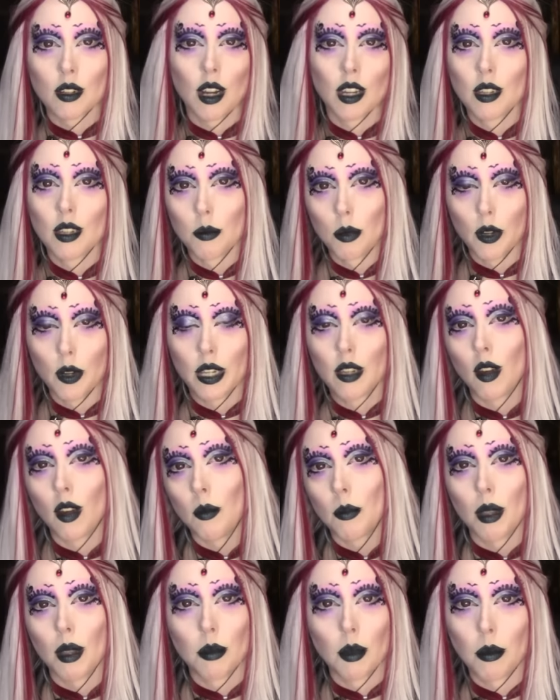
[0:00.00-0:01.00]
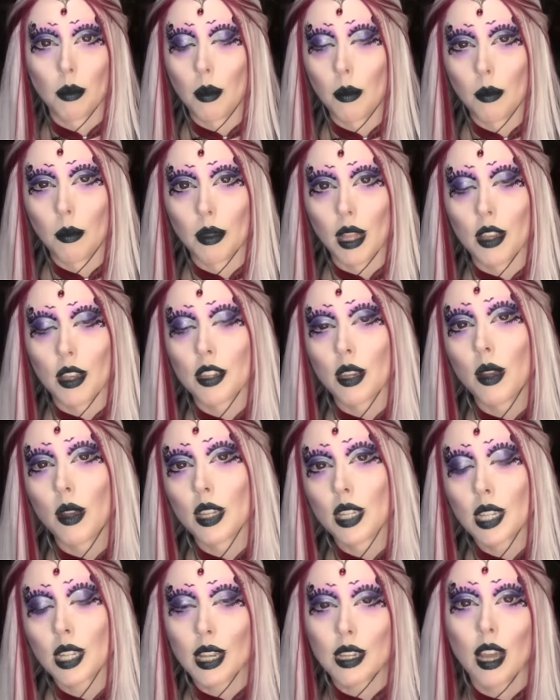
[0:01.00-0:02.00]
are trying to boycott, blah, blah, blah, blah, blah. So her
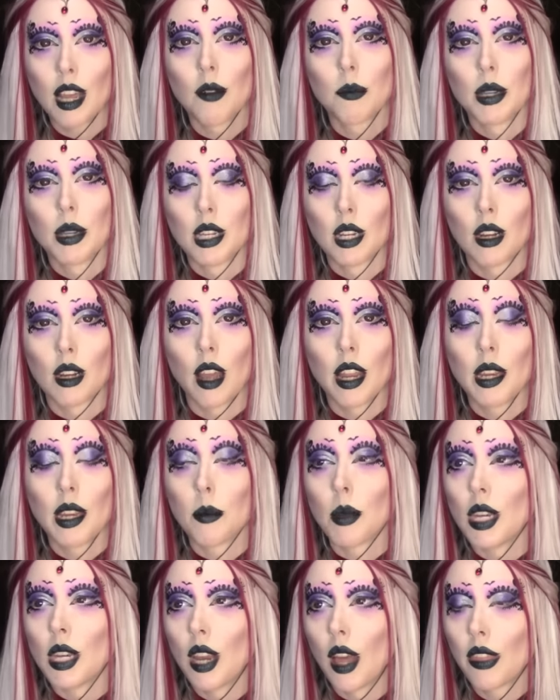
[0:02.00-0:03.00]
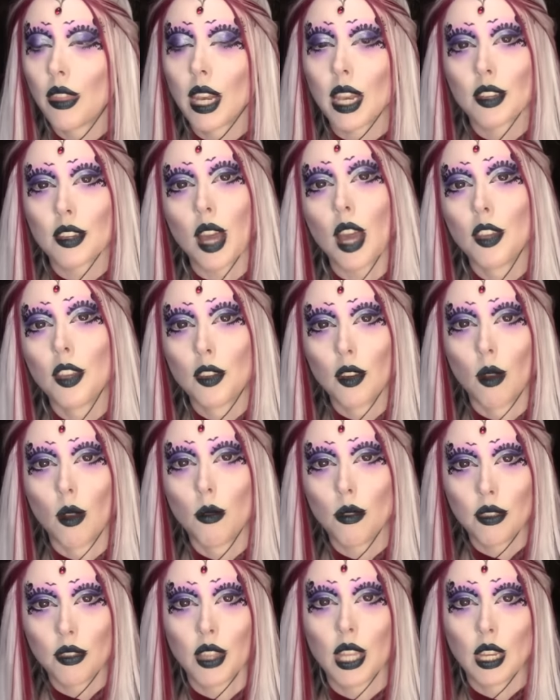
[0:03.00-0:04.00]
stats have been declining. But nonetheless, I
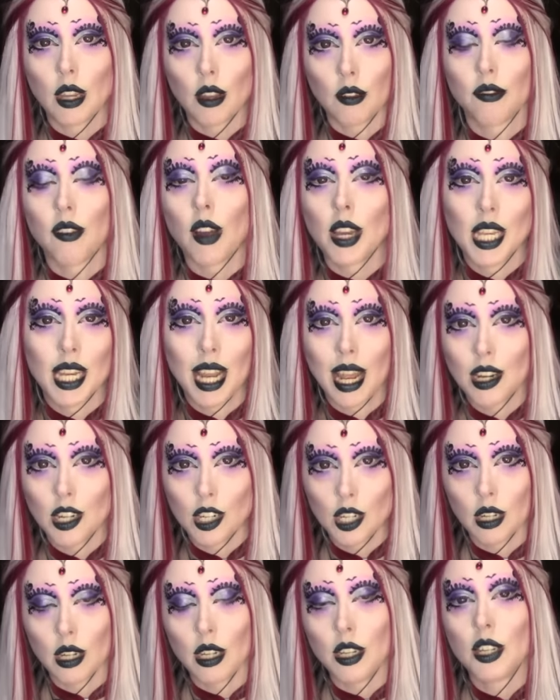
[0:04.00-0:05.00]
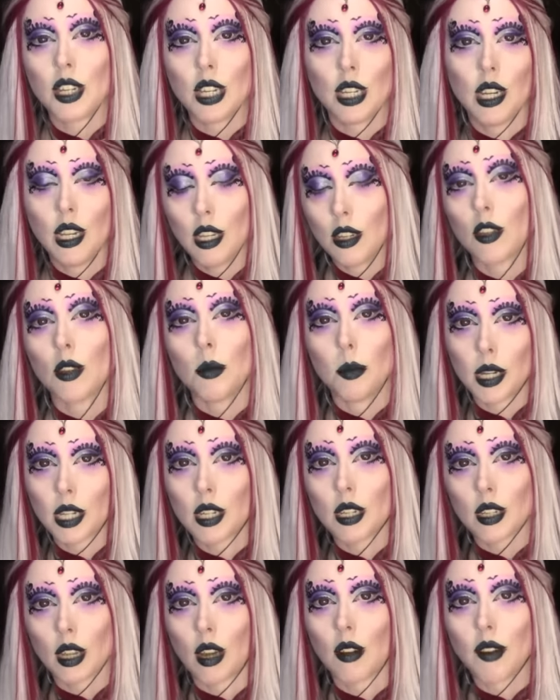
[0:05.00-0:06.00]
don't think financially she needs to
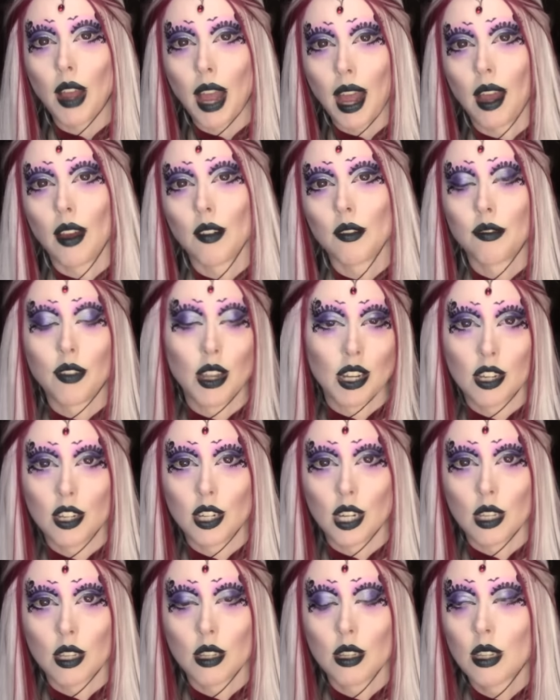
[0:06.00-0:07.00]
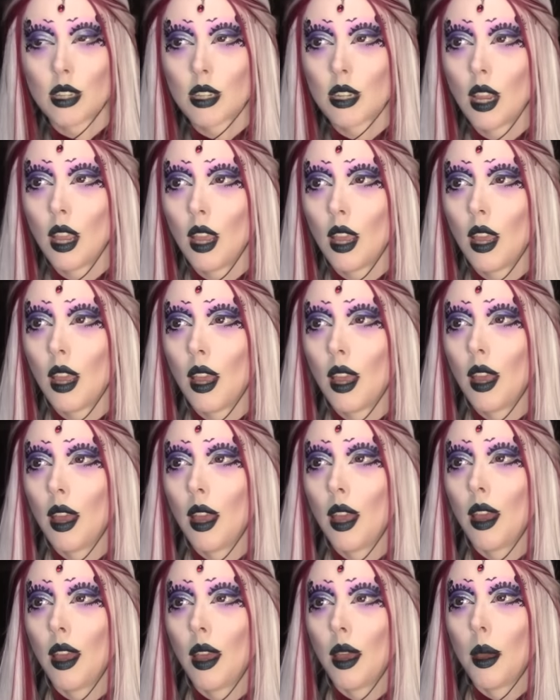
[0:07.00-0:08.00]
pitch herself at fetishists.
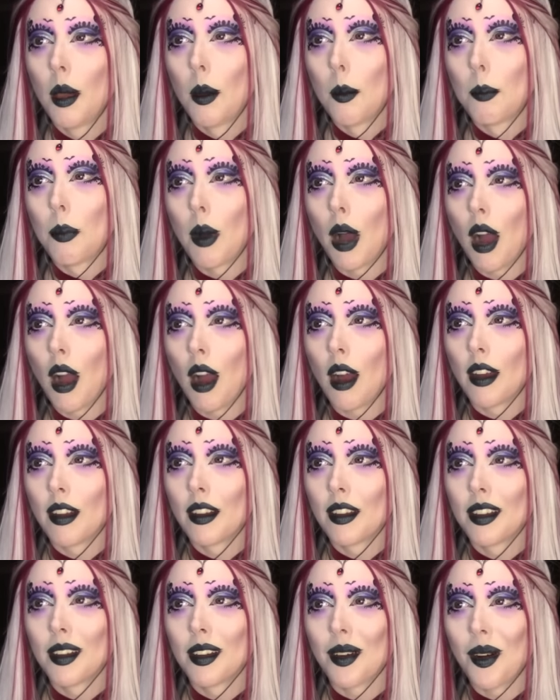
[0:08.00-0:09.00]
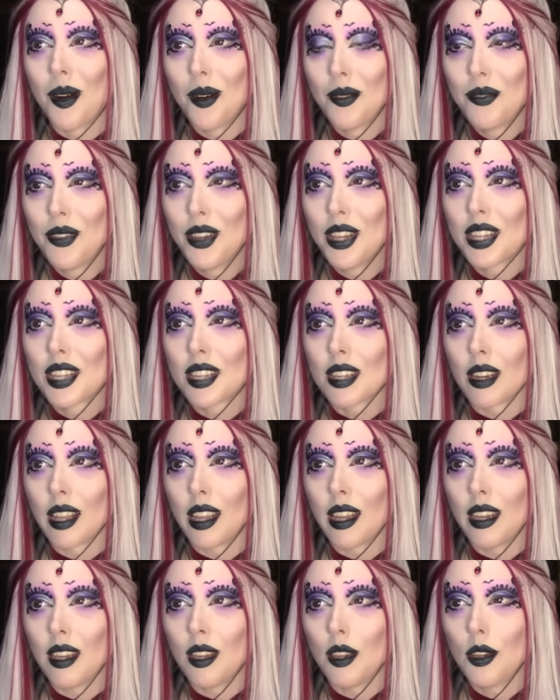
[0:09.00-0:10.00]
But
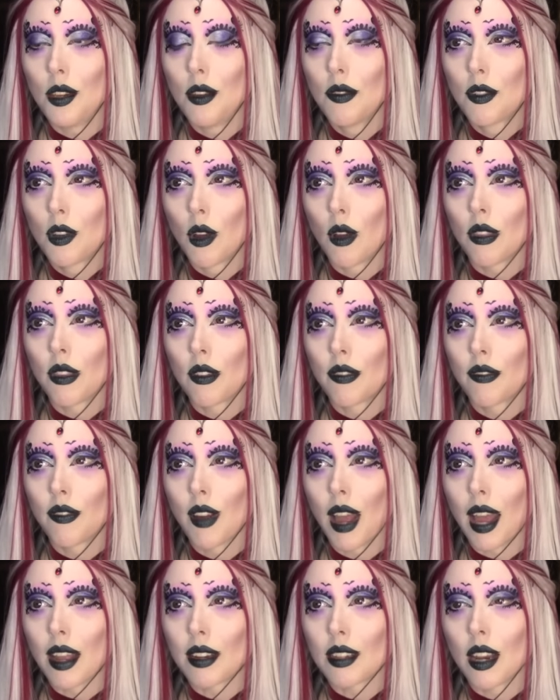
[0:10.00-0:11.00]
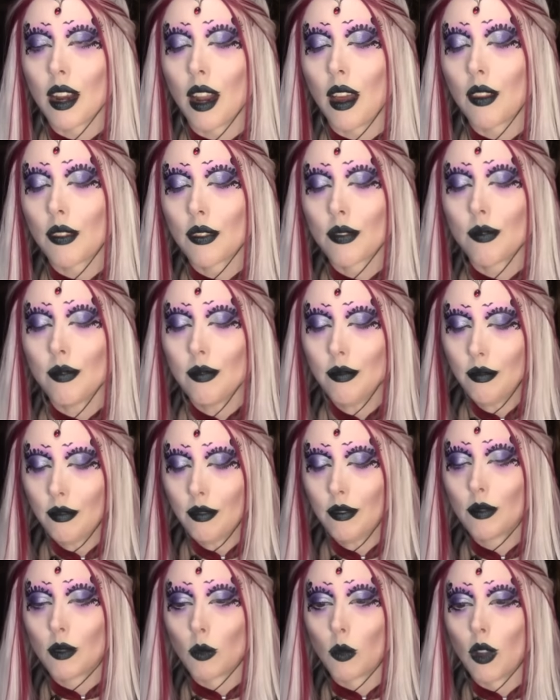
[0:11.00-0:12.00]
obviously, you've got the fact, and
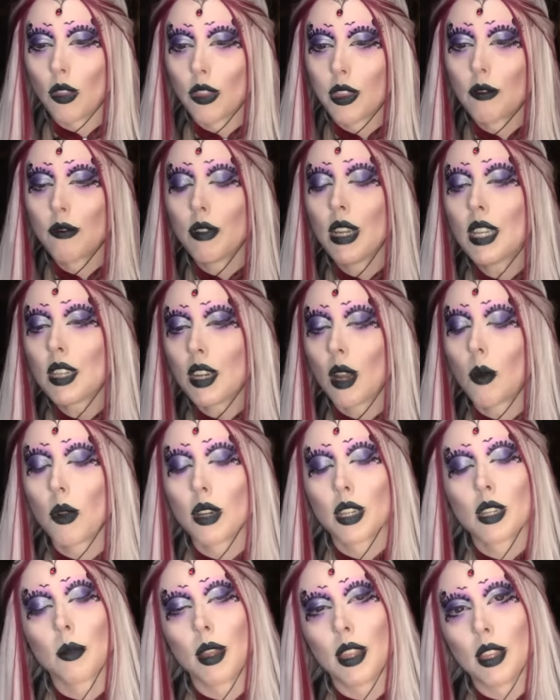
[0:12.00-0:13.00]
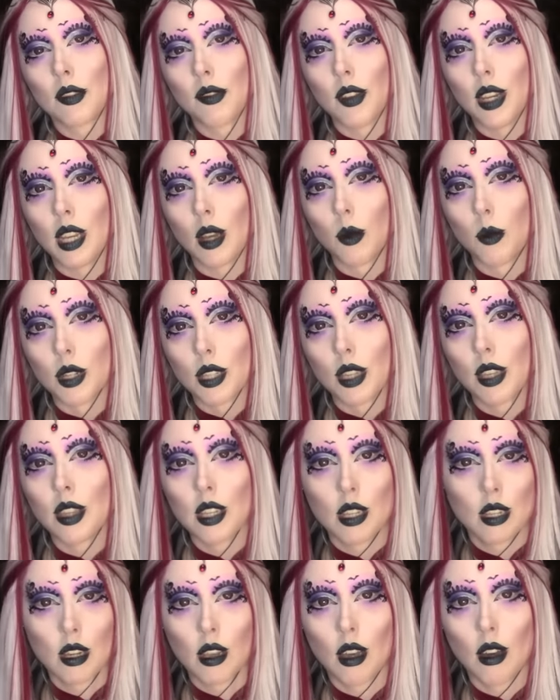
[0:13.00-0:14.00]
the reason I wanted to make this video was that
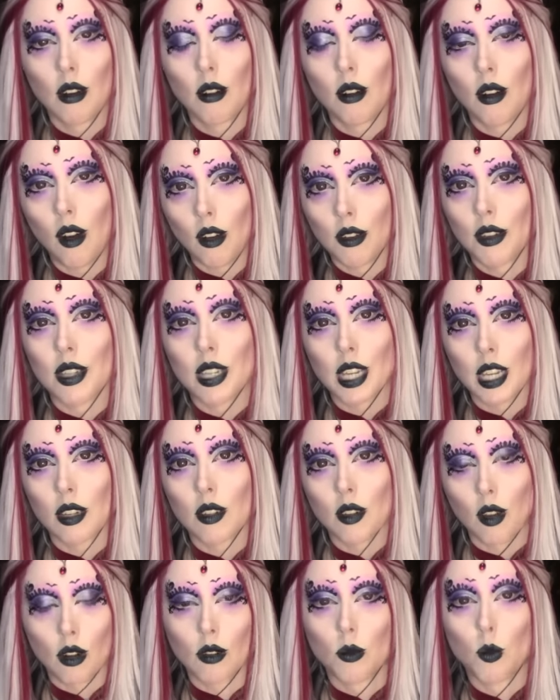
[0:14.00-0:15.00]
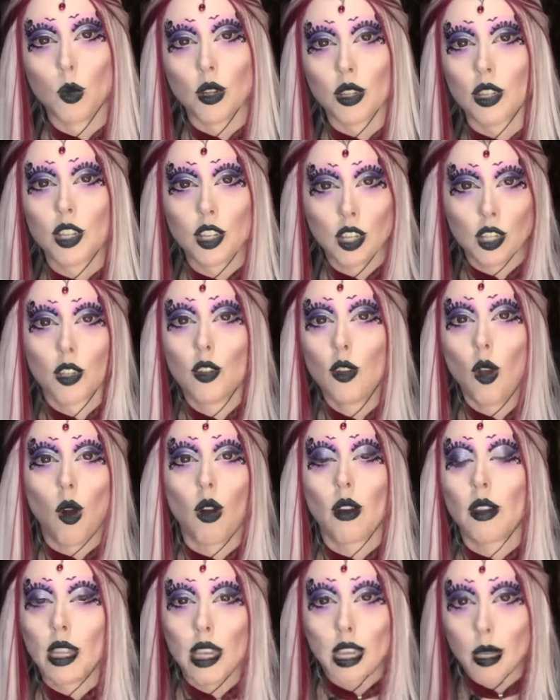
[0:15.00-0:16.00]
this girl on TikTok was just
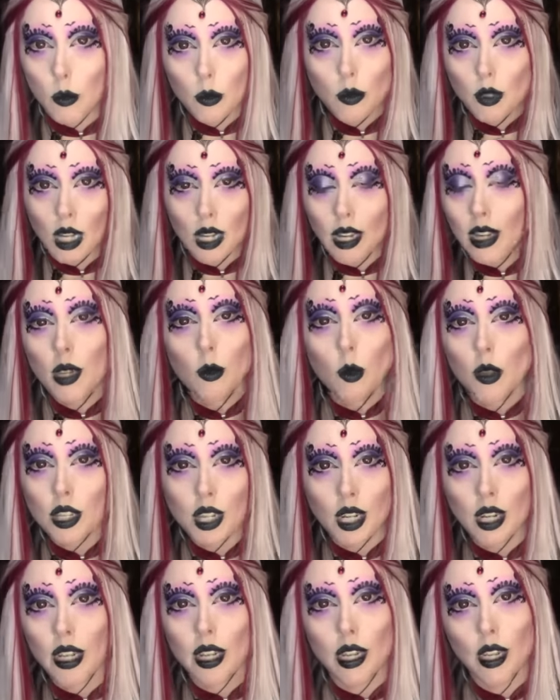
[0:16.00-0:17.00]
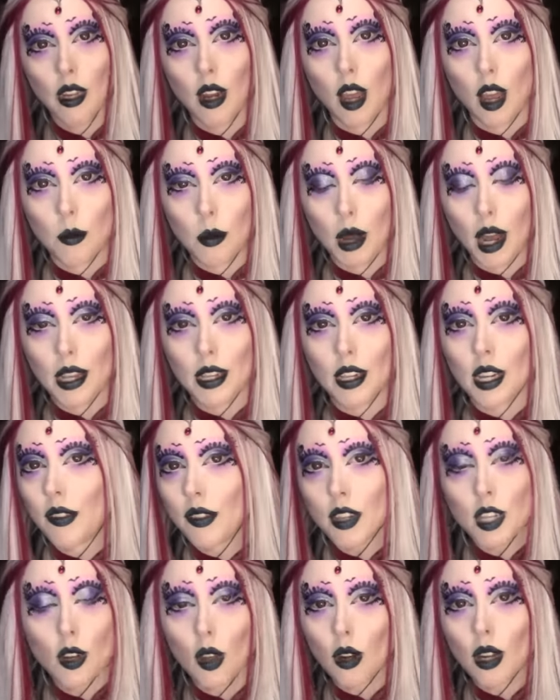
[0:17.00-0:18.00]
not, it clearly wasn't clicking in her mind. And
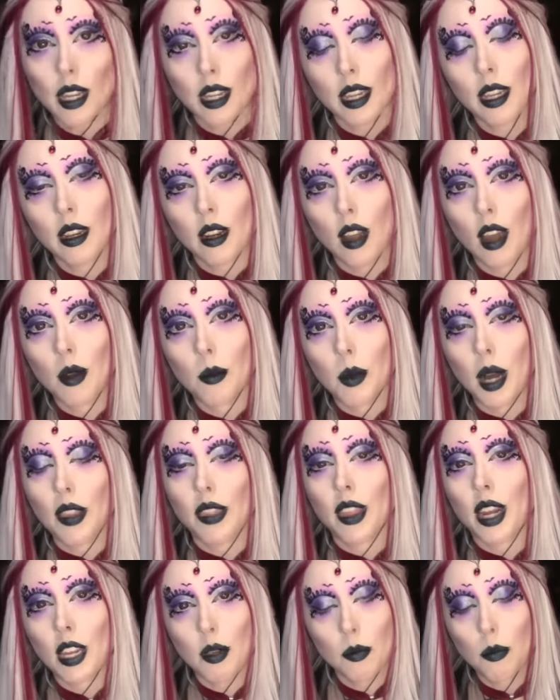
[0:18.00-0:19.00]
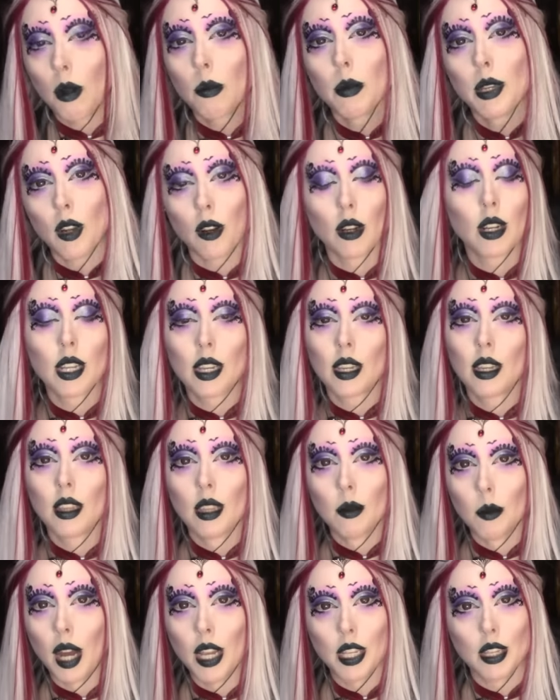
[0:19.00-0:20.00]
if it's not clicking in her mind, then it's probably not clicking
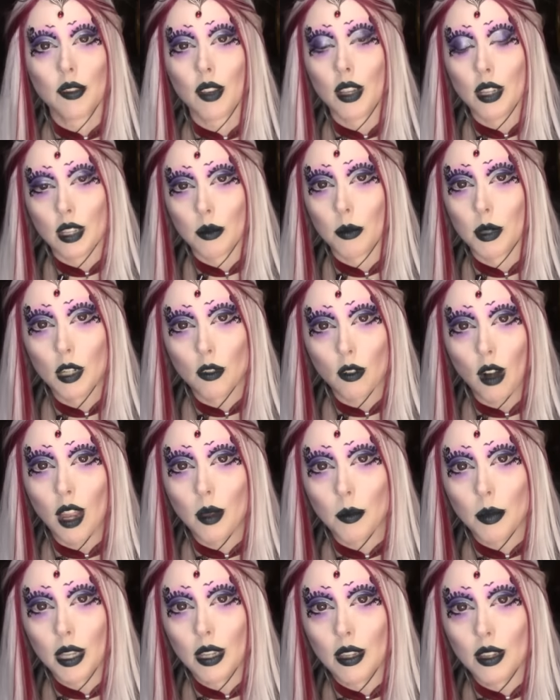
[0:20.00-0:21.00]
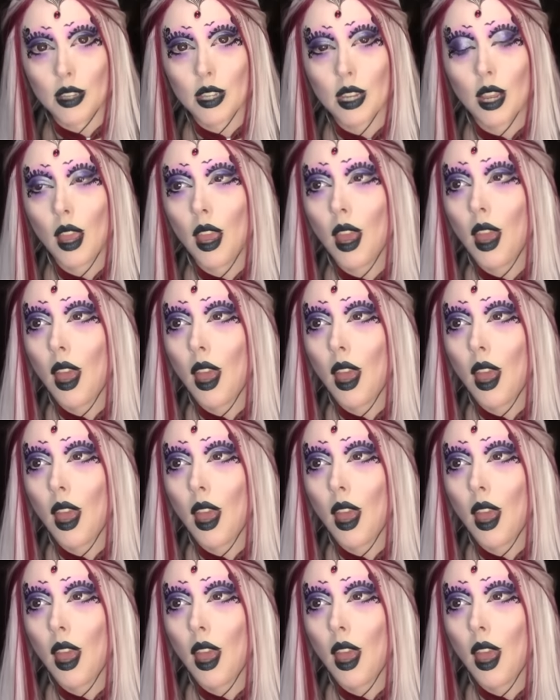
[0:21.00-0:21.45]
in the minds of her subscribers.